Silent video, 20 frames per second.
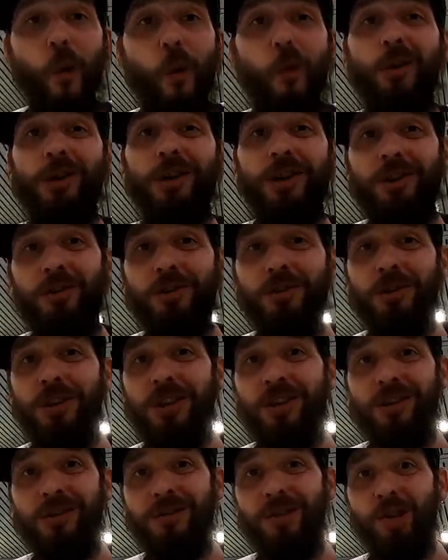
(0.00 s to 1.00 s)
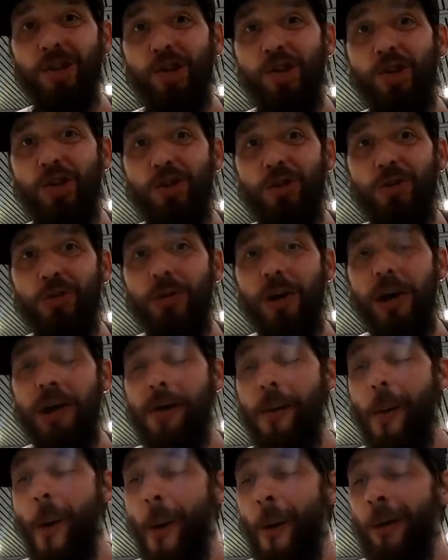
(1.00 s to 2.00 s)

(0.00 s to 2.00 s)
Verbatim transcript: what do you do when you live in a shoe, right?